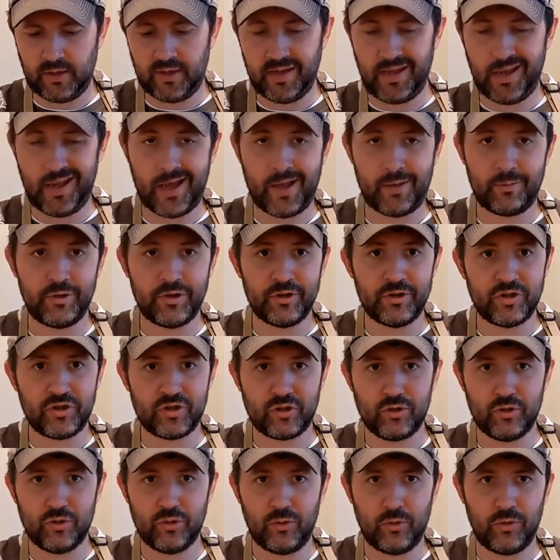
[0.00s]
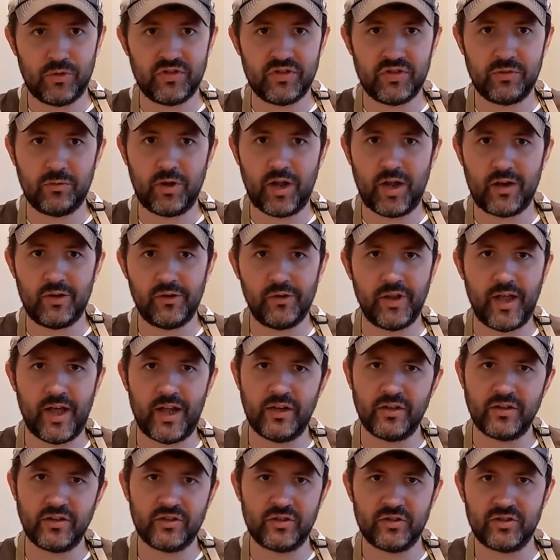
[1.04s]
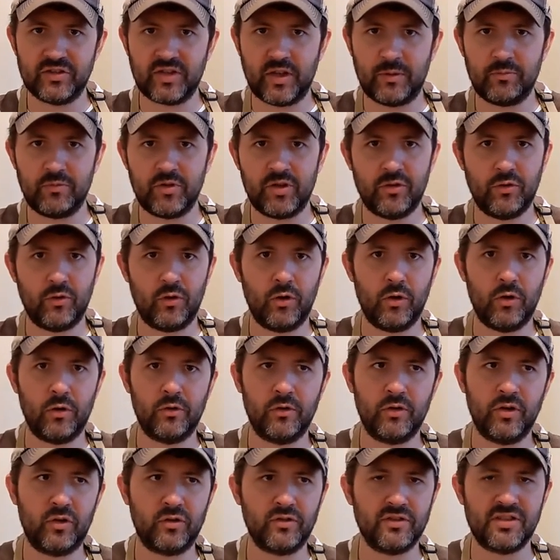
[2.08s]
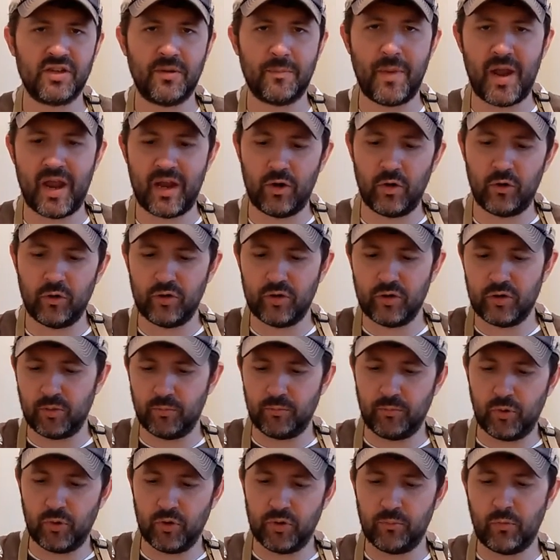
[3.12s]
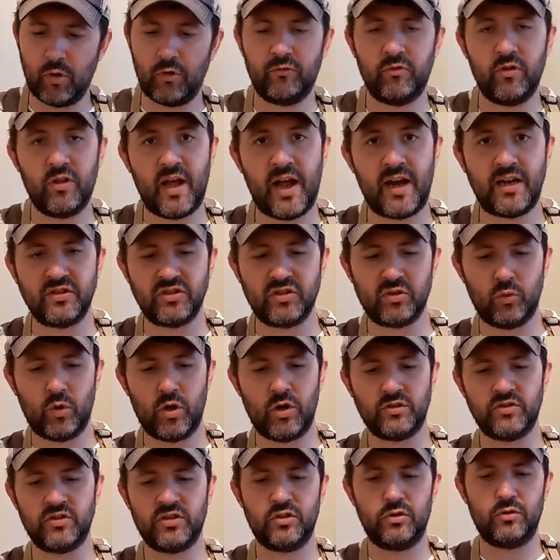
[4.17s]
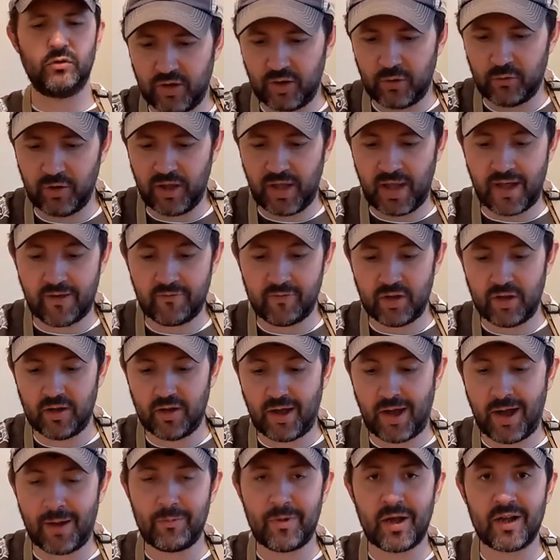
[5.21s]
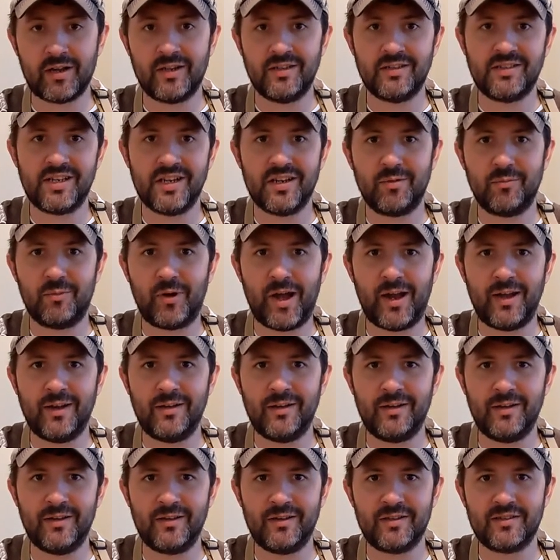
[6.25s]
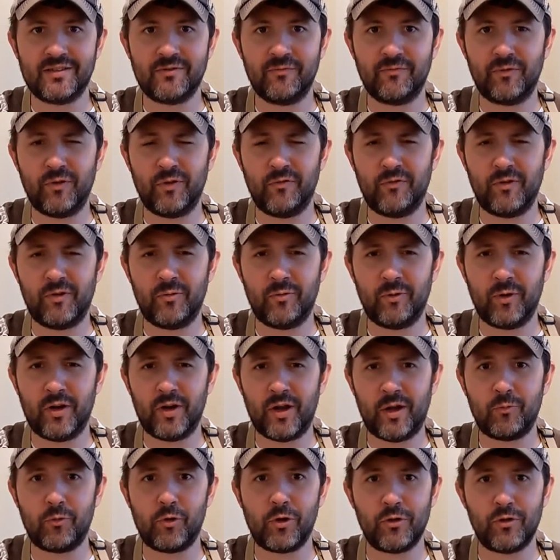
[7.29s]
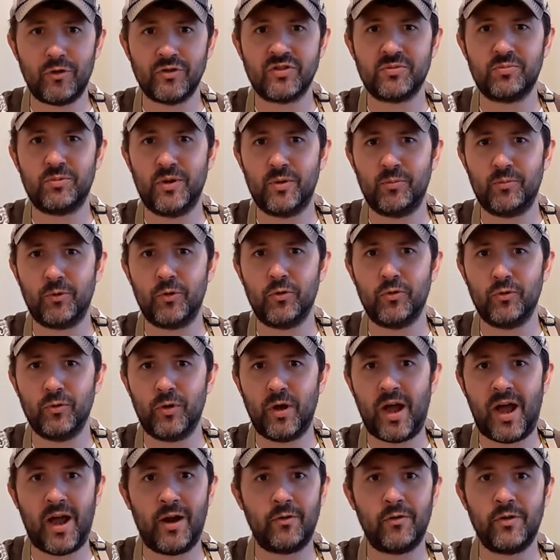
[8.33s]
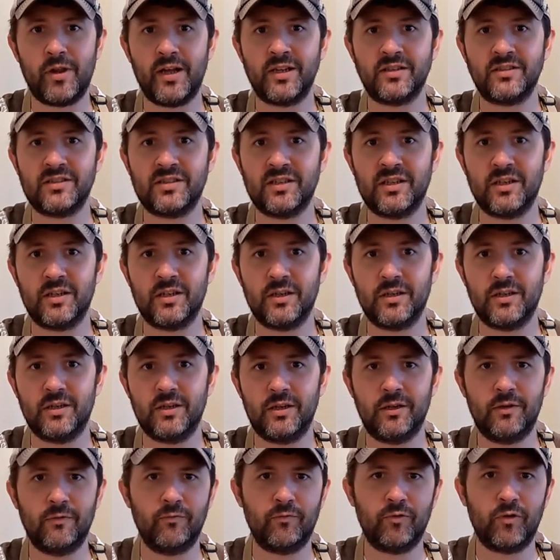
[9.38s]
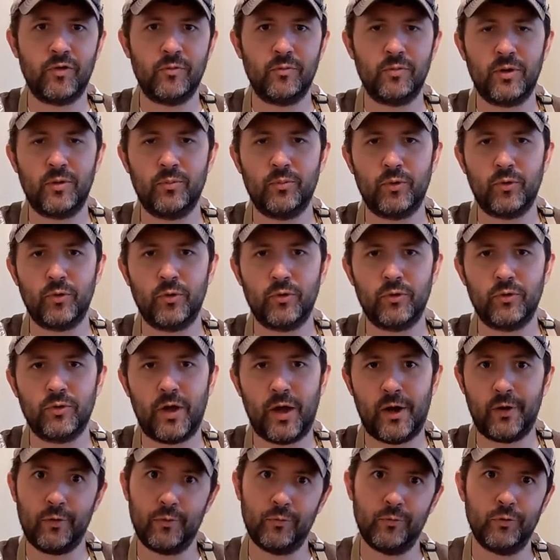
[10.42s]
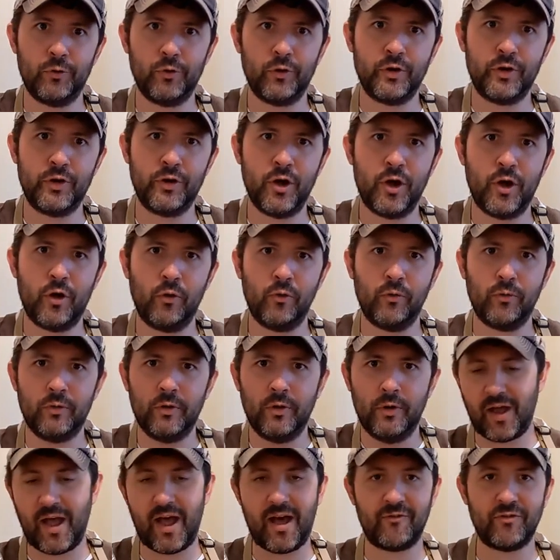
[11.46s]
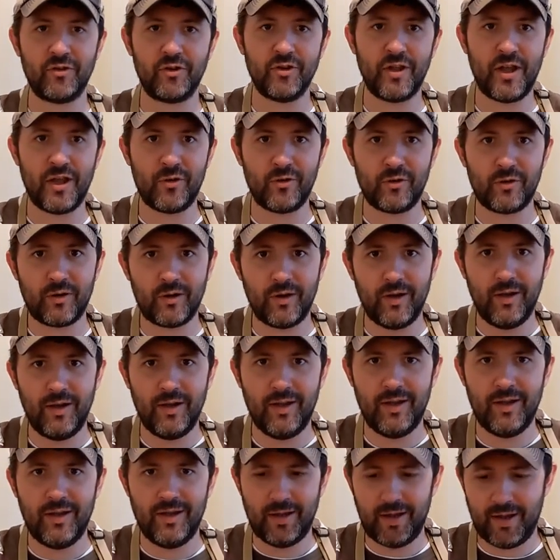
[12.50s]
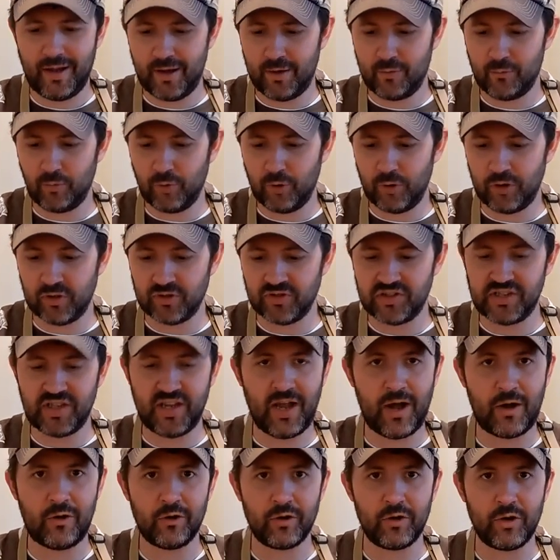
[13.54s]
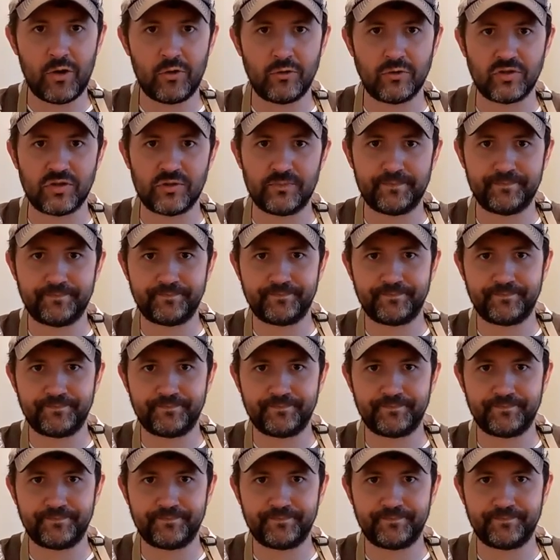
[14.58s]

cabbage or some kind of lettuce or something or a little tomato, you can put them over that as well too. There we have it. I'm not going to take a bite and eat this in front of everybody. I'm one of those people who I don't like to eat in front of people I don't really know. I'll have it later and we'll see how it goes.